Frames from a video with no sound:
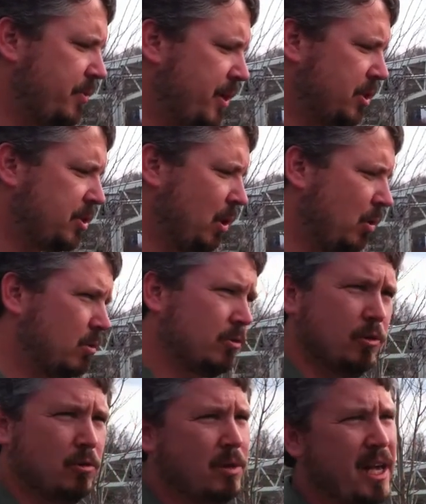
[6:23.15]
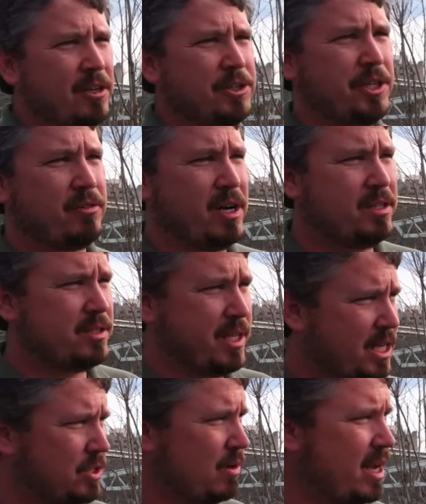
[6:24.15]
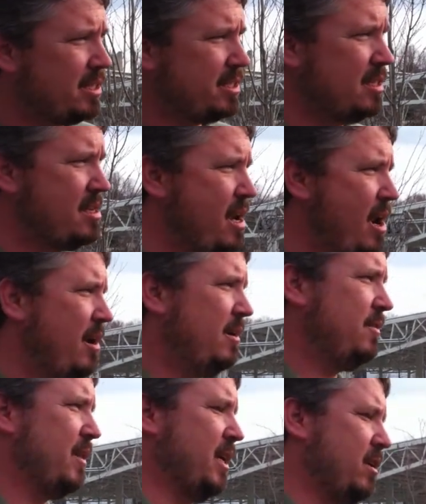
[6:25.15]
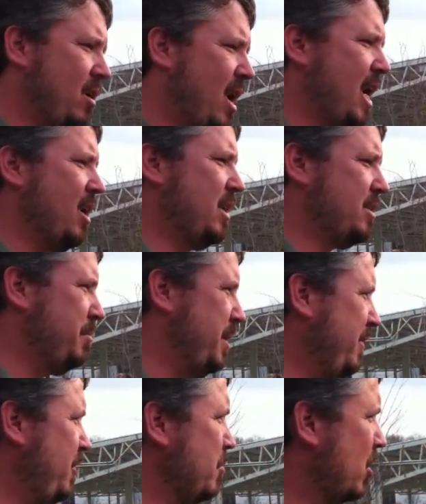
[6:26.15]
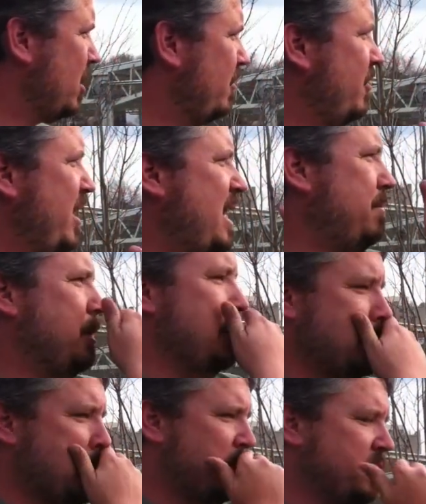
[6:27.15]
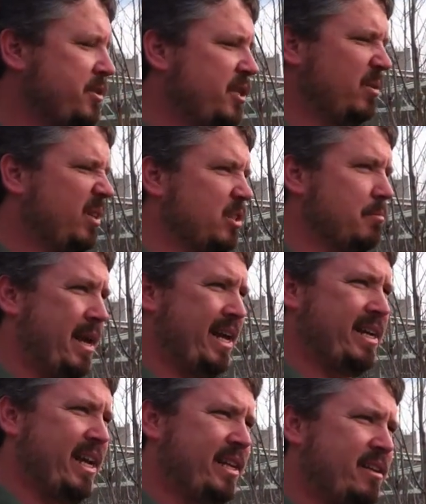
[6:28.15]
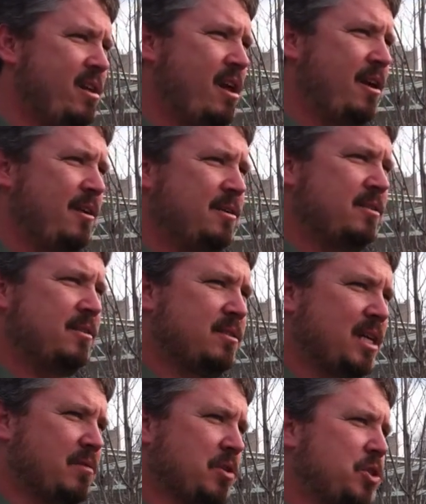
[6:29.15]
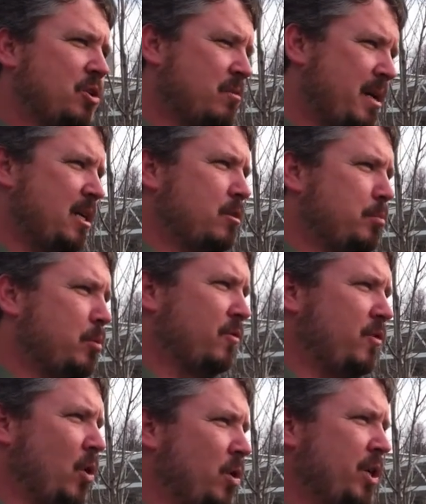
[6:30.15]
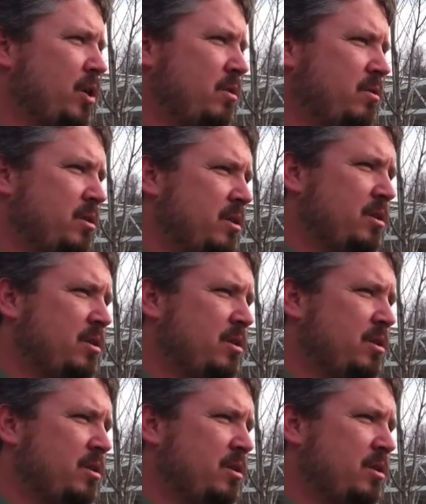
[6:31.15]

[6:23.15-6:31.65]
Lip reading: There are solar renewable energy credits, the SRECs, that Ohio has a beefy market for that because our utilities are mandated to have a certain amount of portfolio